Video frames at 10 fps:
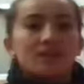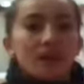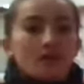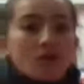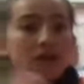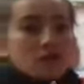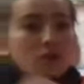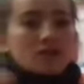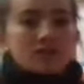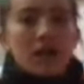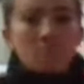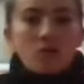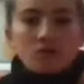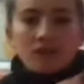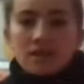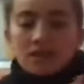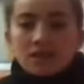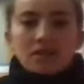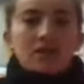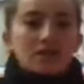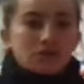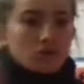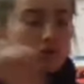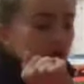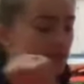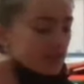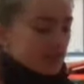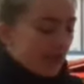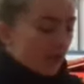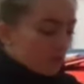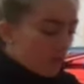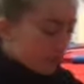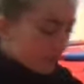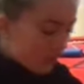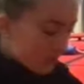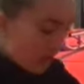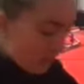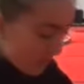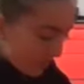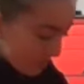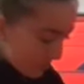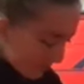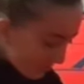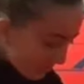And really twist that body so you're reaching down across to those elbows.